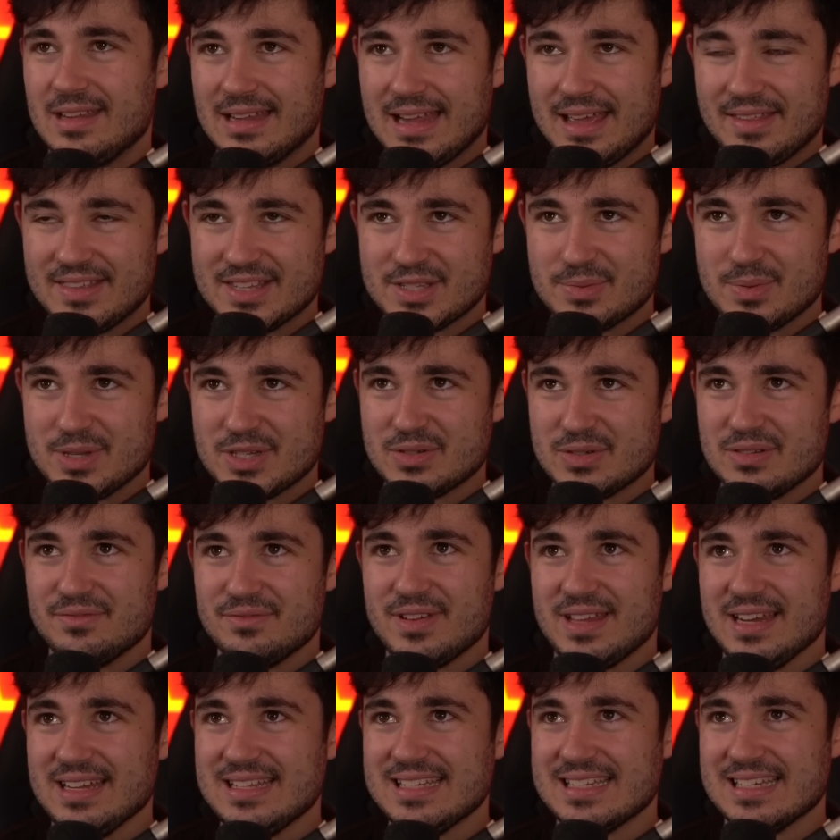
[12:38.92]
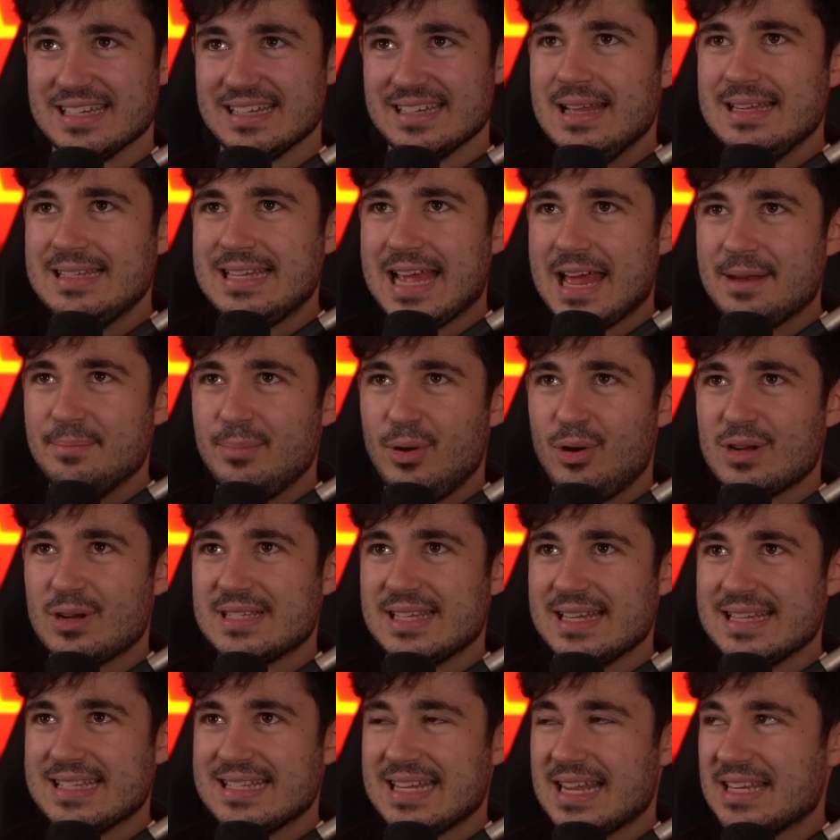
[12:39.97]
and get this one to infinity. 10
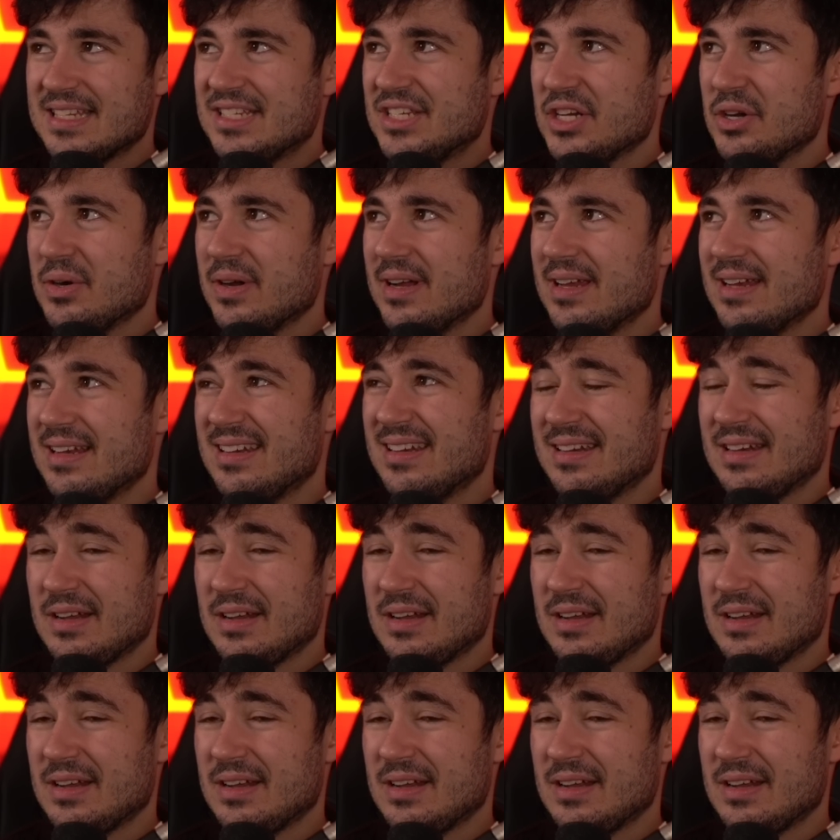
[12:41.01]
boxes, let's do it.